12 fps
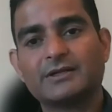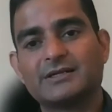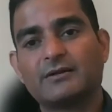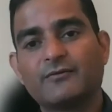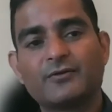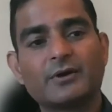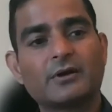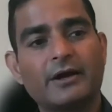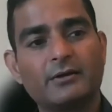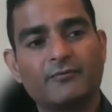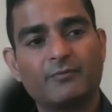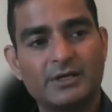there's a different
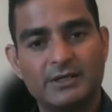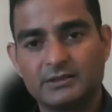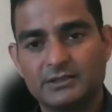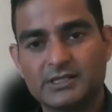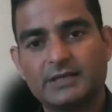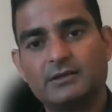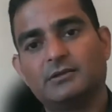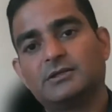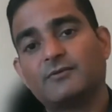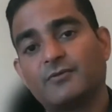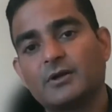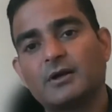kind of building design and a
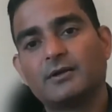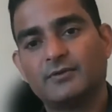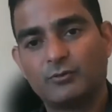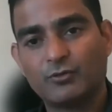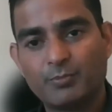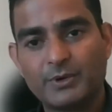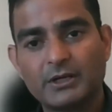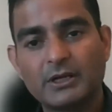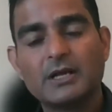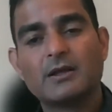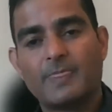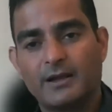different kind of equipment
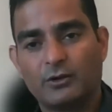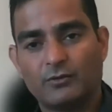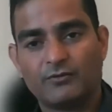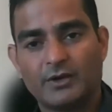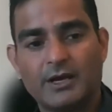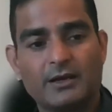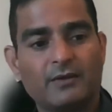that you will hire.